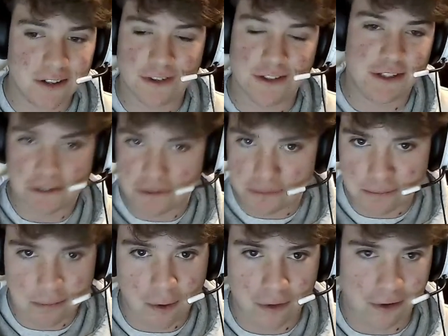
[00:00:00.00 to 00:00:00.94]
They're still
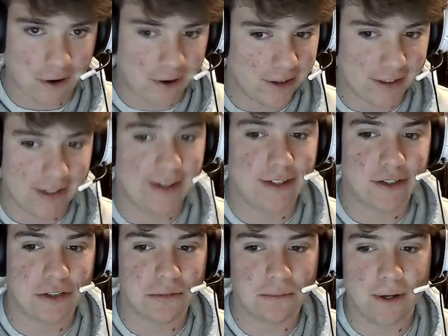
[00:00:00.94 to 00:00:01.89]
both hard on the
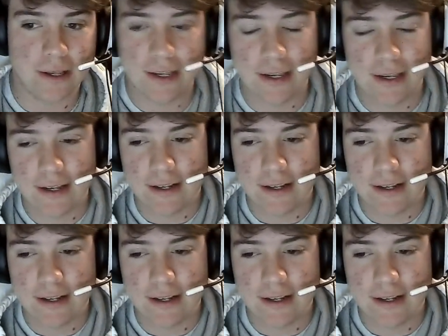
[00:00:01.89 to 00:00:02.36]
engine, but